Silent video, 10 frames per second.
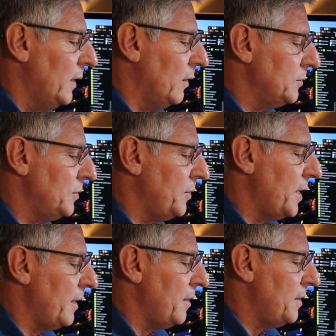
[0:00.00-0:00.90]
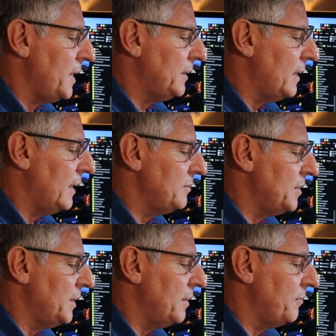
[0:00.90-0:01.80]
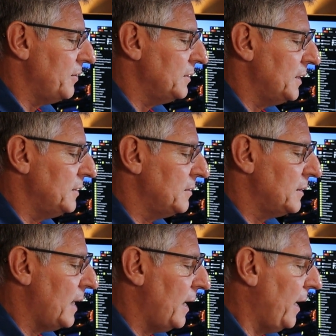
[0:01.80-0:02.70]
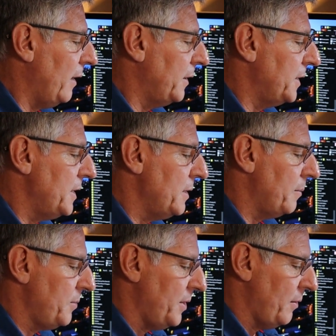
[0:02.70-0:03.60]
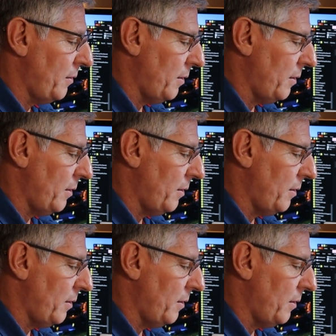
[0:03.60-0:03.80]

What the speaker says: Also, the other thing that I see difference is it's got an LED up here